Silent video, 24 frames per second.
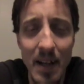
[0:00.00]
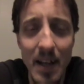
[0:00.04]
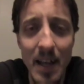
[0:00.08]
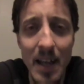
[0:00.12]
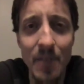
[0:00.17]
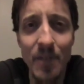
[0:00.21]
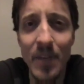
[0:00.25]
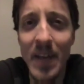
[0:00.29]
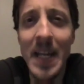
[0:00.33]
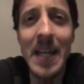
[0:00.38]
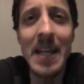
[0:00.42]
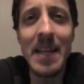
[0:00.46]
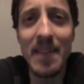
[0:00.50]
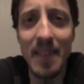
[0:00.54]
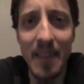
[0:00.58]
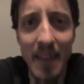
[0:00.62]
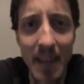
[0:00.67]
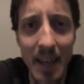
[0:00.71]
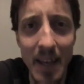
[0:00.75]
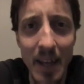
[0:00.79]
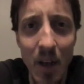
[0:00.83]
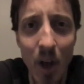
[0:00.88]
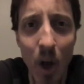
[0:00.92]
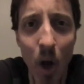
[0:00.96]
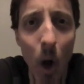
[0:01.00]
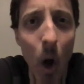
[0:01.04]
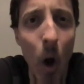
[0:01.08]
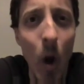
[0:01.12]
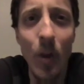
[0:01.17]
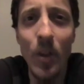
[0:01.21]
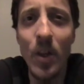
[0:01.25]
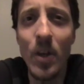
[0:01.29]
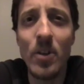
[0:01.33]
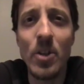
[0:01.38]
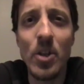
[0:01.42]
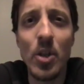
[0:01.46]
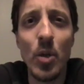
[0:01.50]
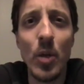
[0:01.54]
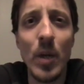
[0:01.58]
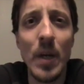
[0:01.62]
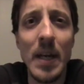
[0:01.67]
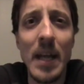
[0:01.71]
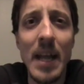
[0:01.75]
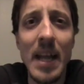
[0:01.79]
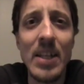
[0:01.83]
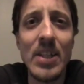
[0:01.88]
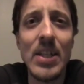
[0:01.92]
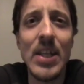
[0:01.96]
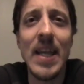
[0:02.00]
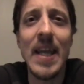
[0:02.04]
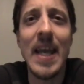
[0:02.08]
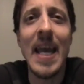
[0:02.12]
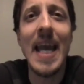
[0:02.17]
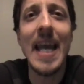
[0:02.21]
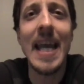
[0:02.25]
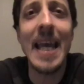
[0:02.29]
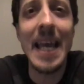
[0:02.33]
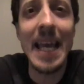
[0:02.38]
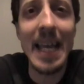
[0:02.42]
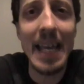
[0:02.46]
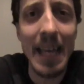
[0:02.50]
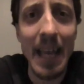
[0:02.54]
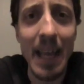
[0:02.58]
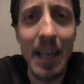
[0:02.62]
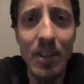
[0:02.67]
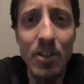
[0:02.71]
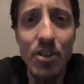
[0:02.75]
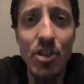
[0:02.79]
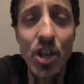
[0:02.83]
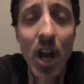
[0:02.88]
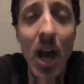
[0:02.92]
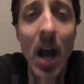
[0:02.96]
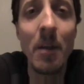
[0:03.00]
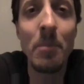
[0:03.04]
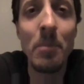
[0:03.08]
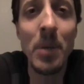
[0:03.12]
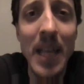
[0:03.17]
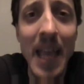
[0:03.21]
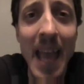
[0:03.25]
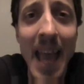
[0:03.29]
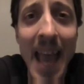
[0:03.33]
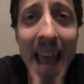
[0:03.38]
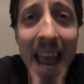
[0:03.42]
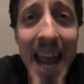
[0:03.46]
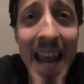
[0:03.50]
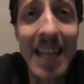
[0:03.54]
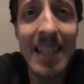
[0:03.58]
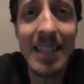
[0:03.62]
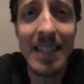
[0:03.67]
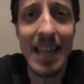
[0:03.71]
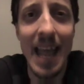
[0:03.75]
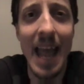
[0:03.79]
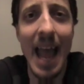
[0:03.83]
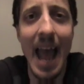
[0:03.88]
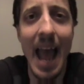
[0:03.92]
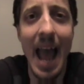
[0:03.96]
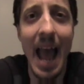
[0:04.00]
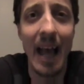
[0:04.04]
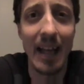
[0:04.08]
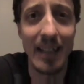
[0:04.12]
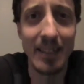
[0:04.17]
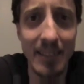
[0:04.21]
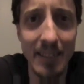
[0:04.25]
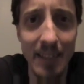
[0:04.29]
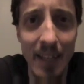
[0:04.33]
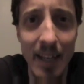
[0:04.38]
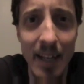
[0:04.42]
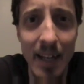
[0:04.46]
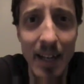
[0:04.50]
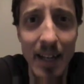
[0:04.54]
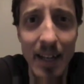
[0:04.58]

If anything, all they're doing is kicking John McCain's ass.